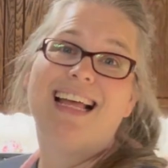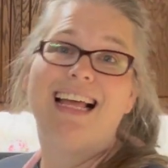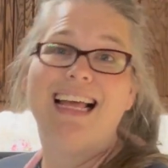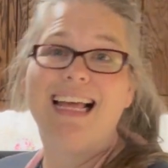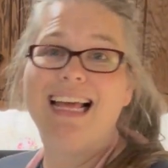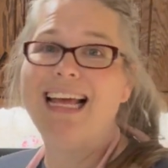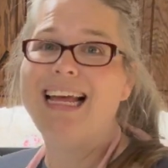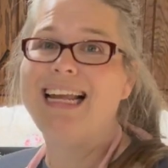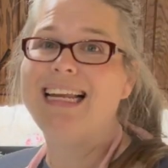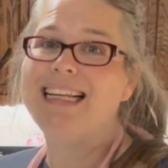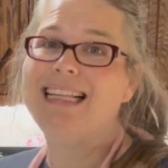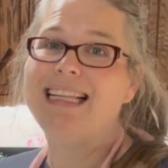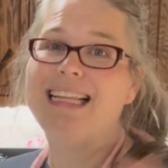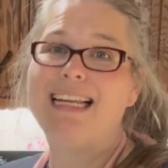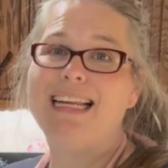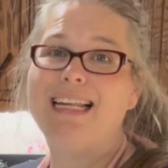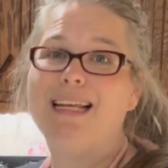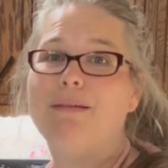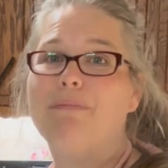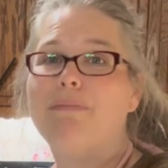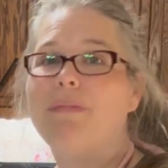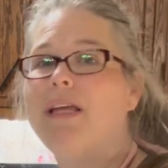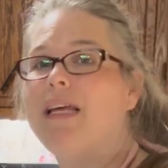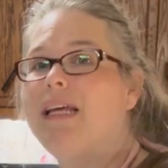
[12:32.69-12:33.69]
I had to clean
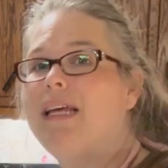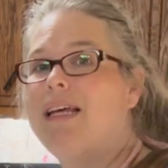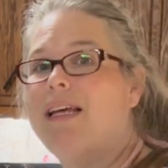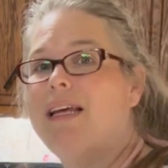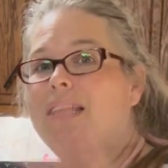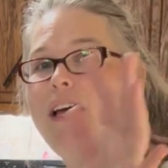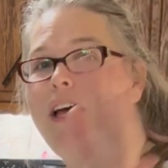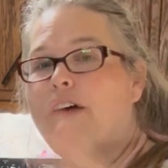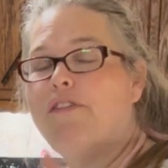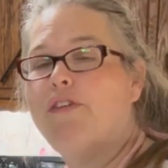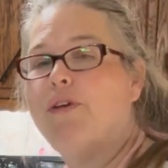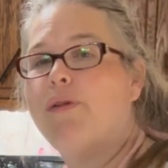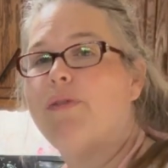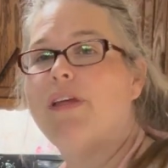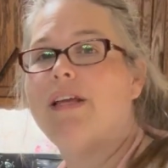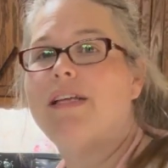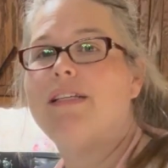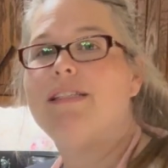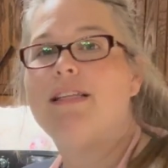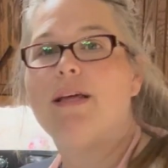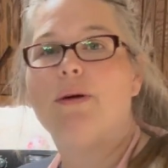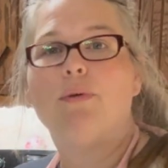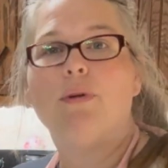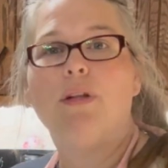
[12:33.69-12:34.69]
up a few
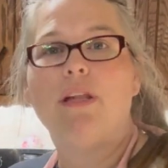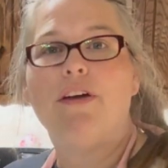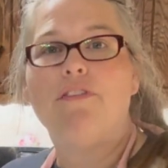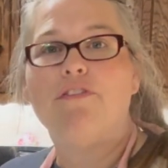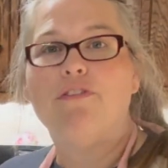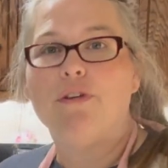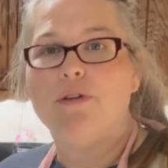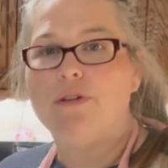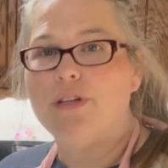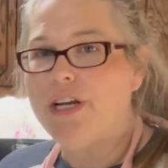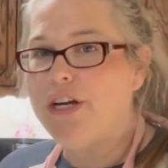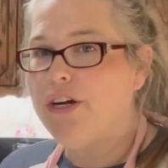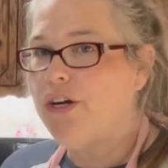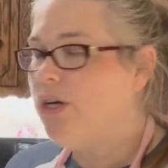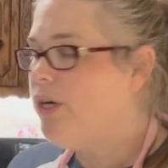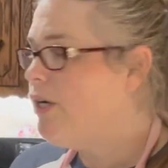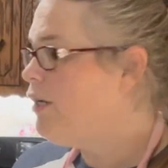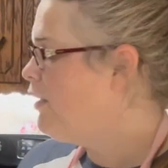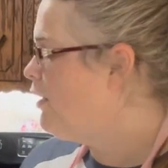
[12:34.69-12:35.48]
things that were left for dinner,